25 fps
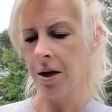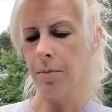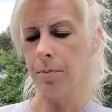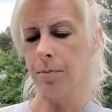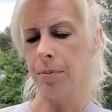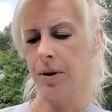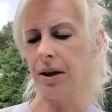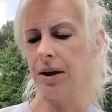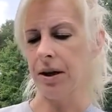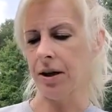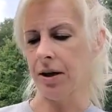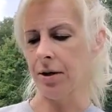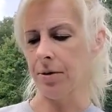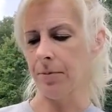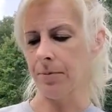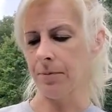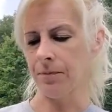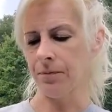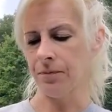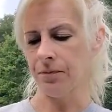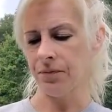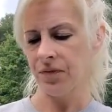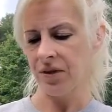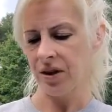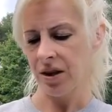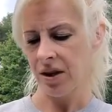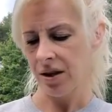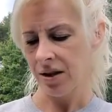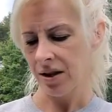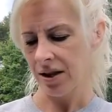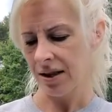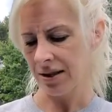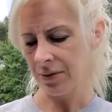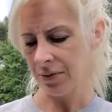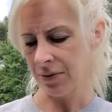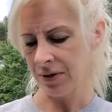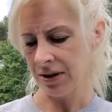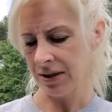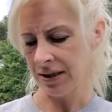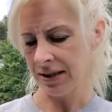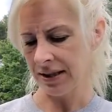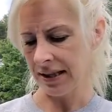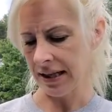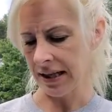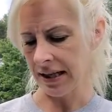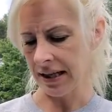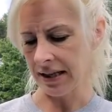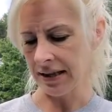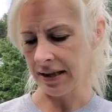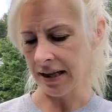But um, this one is
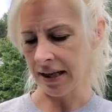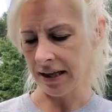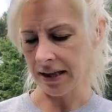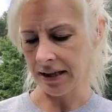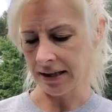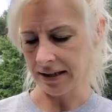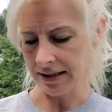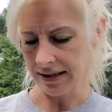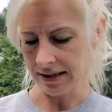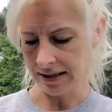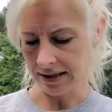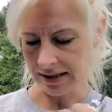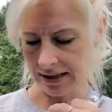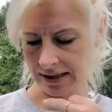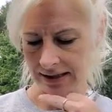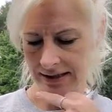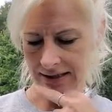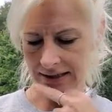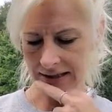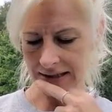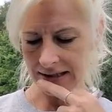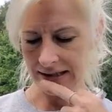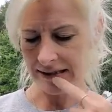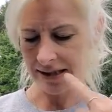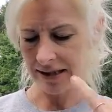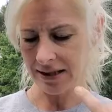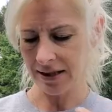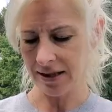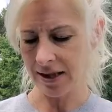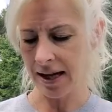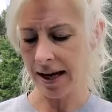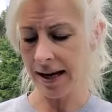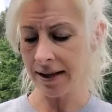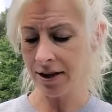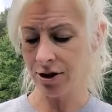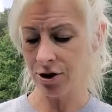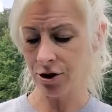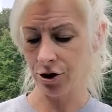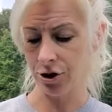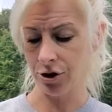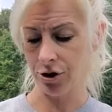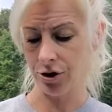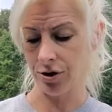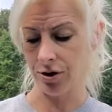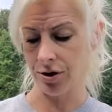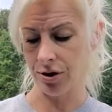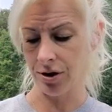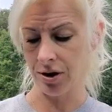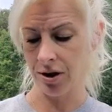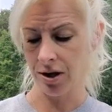saying that it's, it's
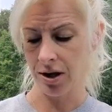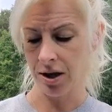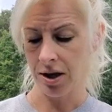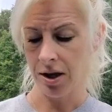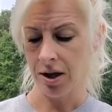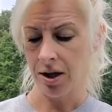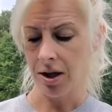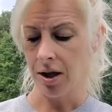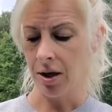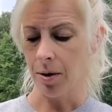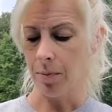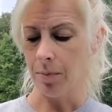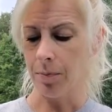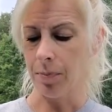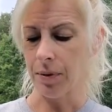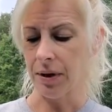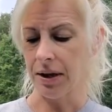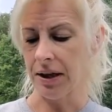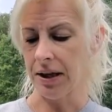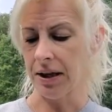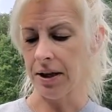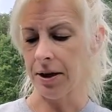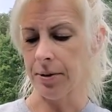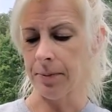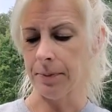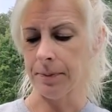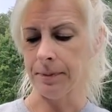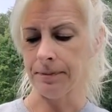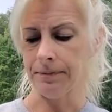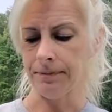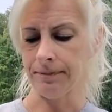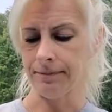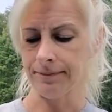textured, but um,